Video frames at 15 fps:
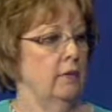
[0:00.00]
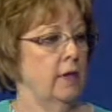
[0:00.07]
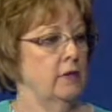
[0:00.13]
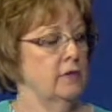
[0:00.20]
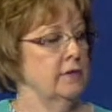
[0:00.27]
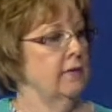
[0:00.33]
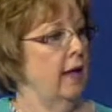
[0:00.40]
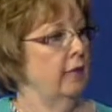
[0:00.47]
They
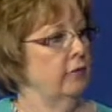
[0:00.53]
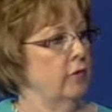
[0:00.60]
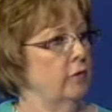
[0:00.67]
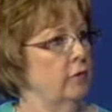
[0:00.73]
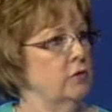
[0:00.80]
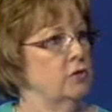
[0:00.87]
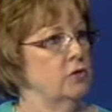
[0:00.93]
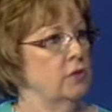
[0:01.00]
just have
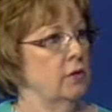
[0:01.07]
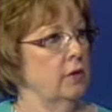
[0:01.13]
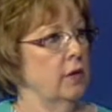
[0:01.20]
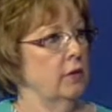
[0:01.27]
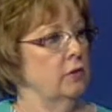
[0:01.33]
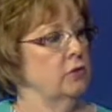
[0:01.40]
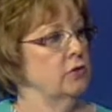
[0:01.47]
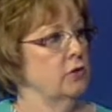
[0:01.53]
to sh
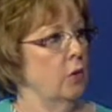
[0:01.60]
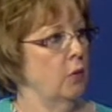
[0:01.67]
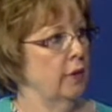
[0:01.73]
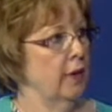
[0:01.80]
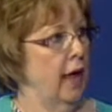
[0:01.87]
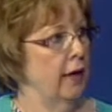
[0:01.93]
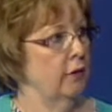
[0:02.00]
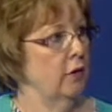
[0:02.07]
either show a
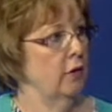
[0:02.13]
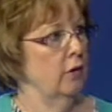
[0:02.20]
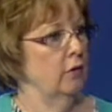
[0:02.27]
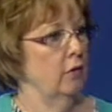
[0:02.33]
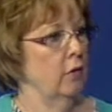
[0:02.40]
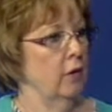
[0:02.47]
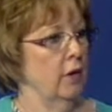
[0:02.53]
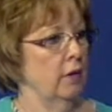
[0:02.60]

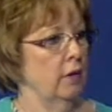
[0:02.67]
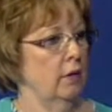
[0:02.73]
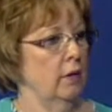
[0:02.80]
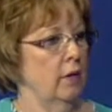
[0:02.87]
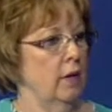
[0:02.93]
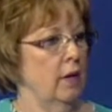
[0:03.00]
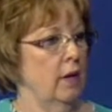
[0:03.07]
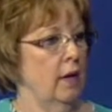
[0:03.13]
letter or
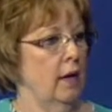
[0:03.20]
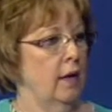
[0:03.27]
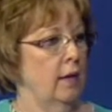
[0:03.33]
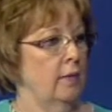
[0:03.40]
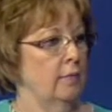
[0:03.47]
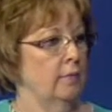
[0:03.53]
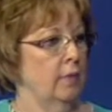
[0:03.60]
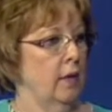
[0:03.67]

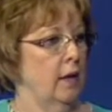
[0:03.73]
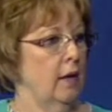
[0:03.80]
um,